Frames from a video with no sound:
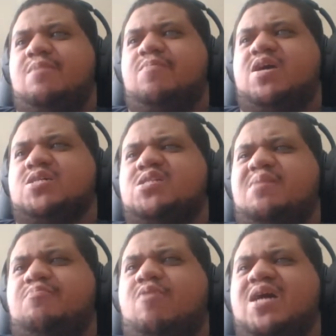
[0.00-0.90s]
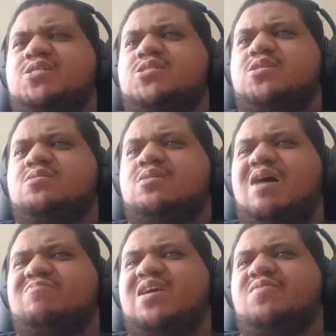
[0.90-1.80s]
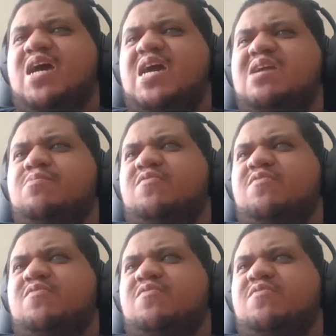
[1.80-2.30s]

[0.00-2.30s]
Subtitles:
Because of that price, I have to give it an 8.